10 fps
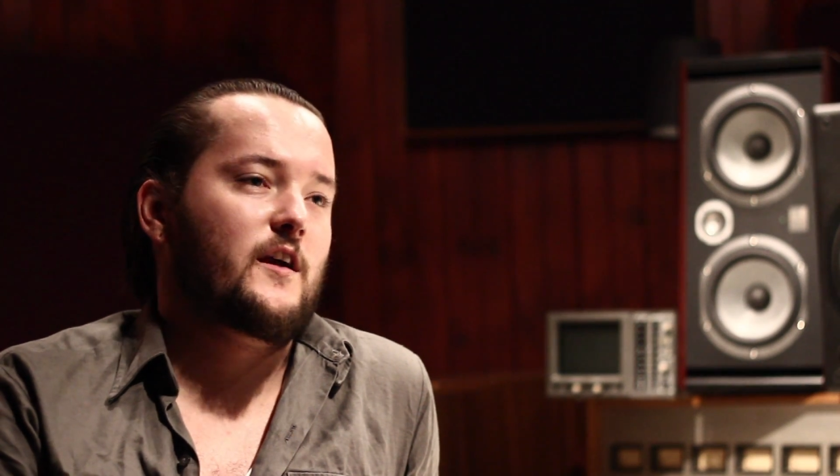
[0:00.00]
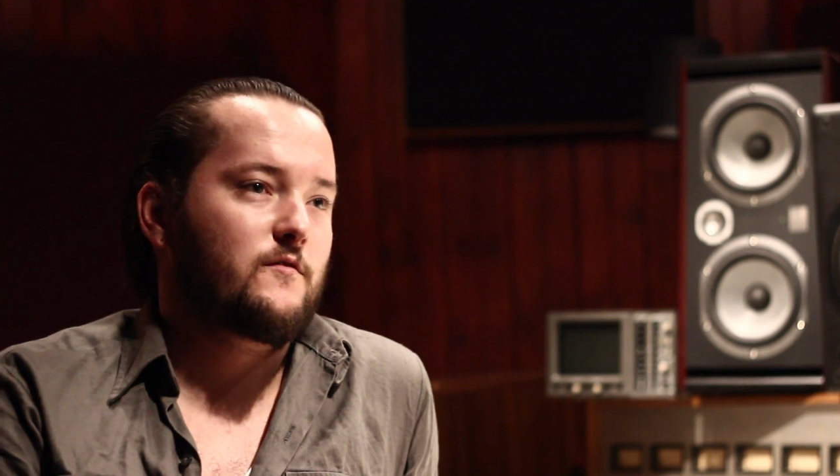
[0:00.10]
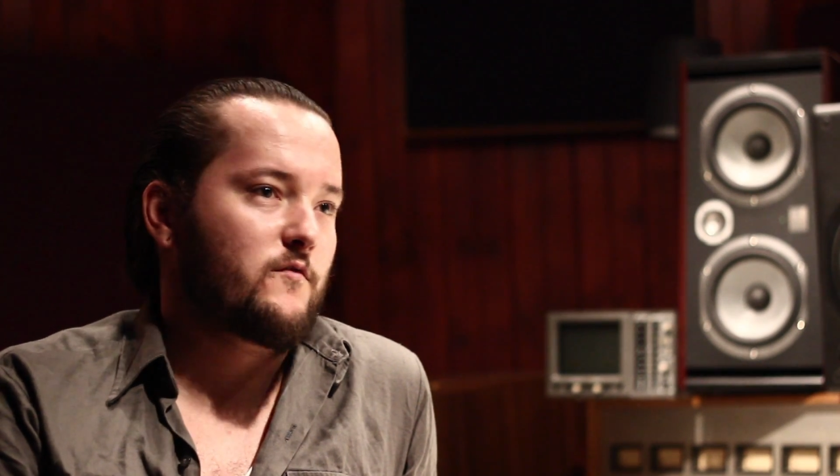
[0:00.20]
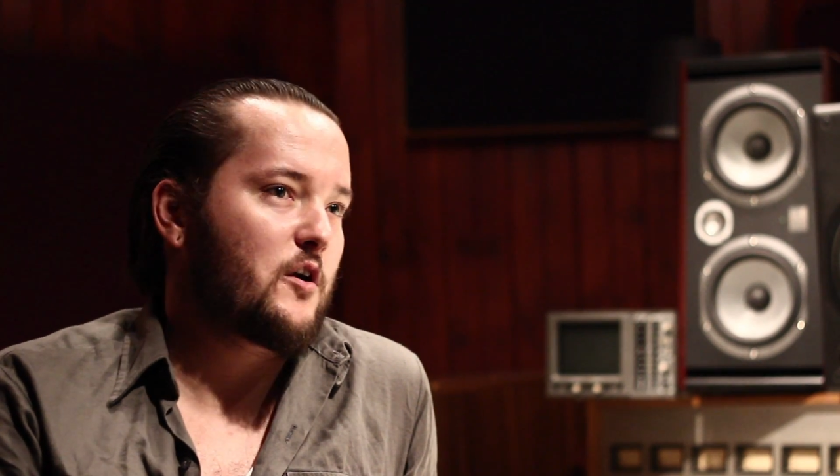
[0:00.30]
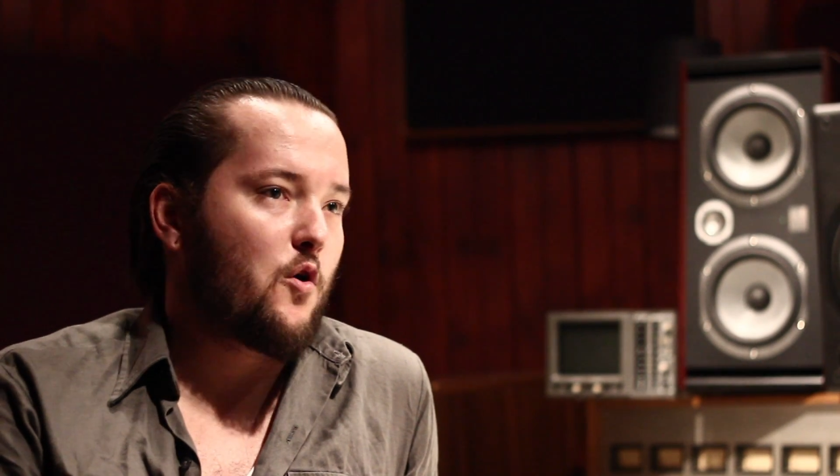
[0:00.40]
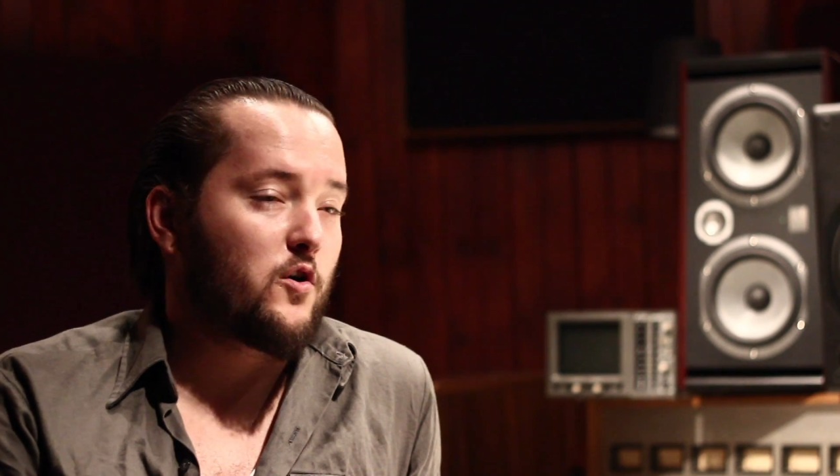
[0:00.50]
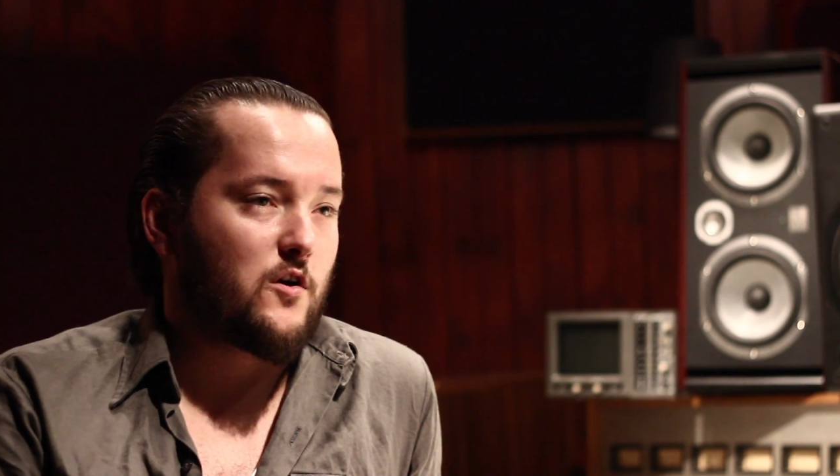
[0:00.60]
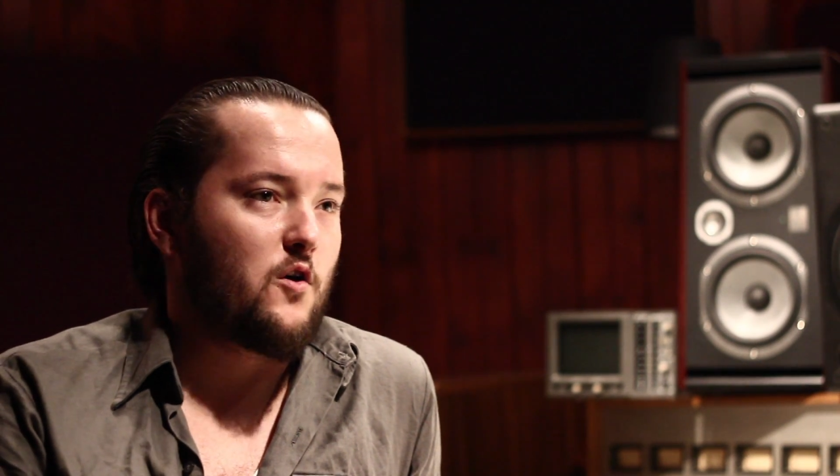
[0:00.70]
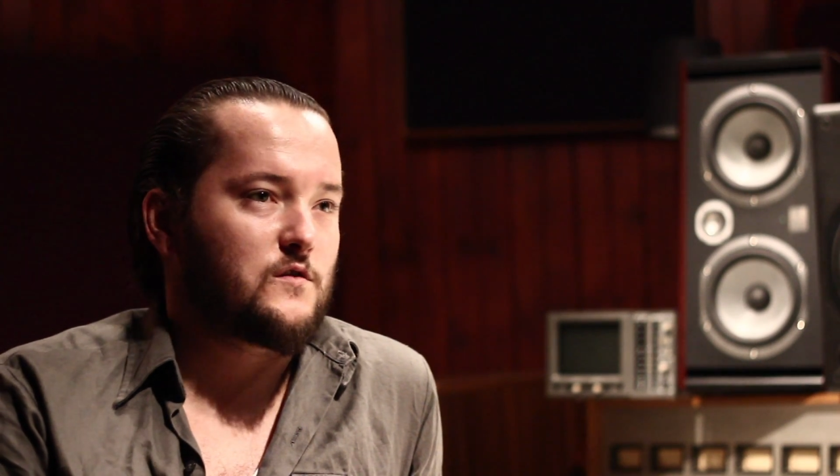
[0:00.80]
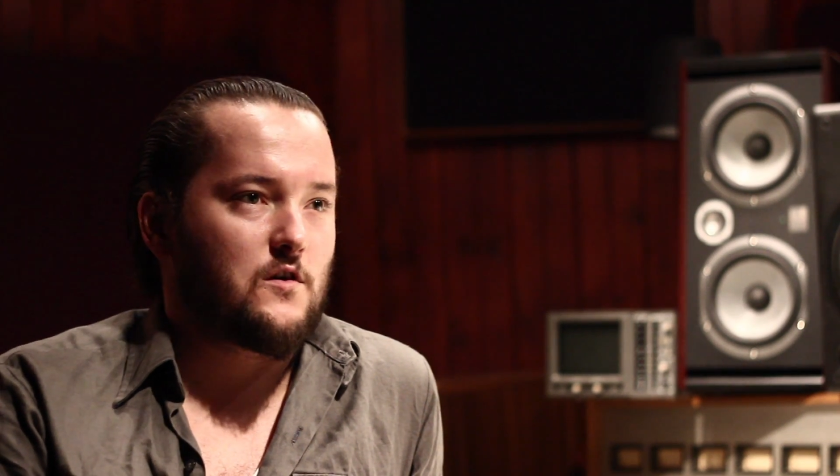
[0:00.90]
can record a
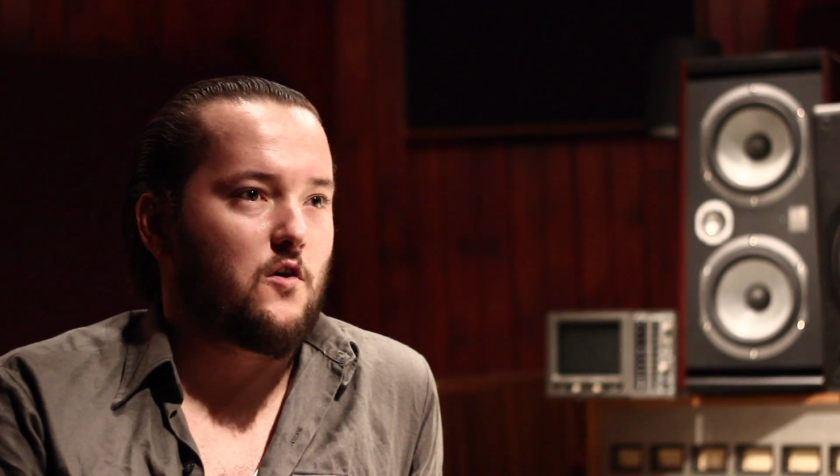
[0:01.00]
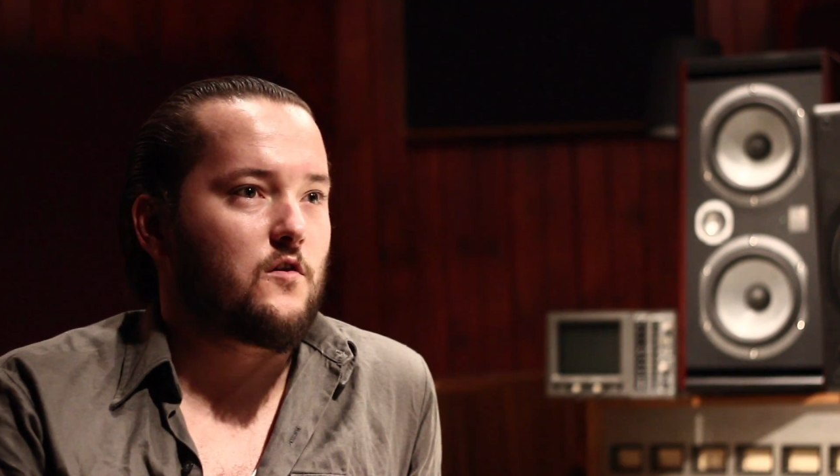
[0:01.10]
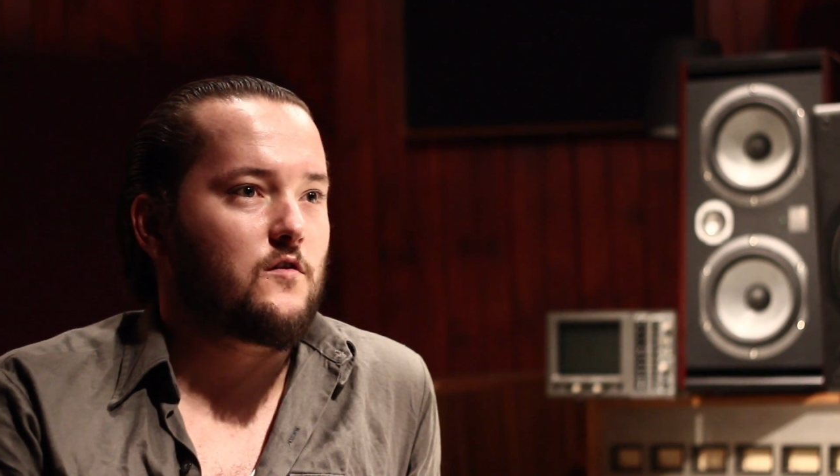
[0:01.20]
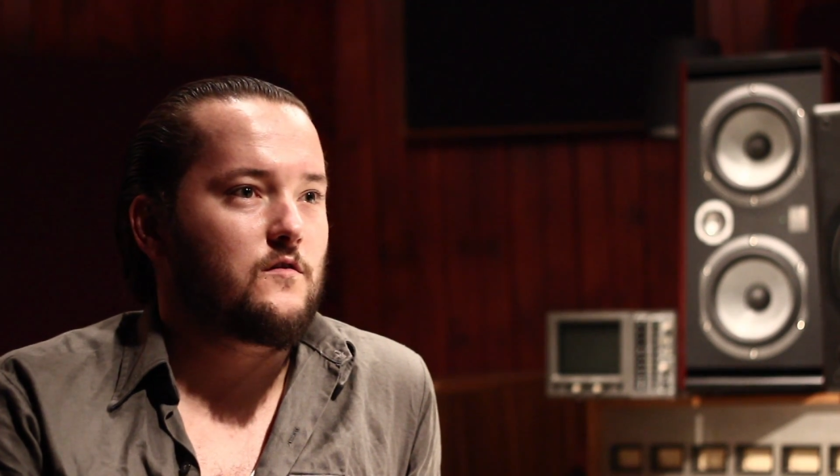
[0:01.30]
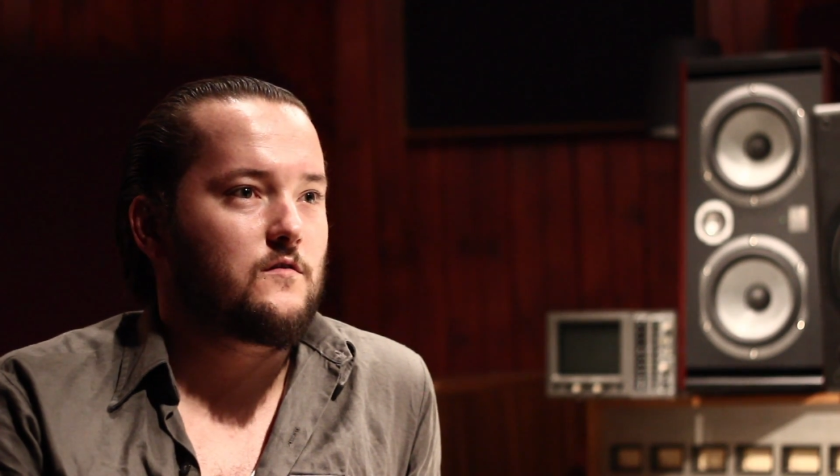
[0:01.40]
whole song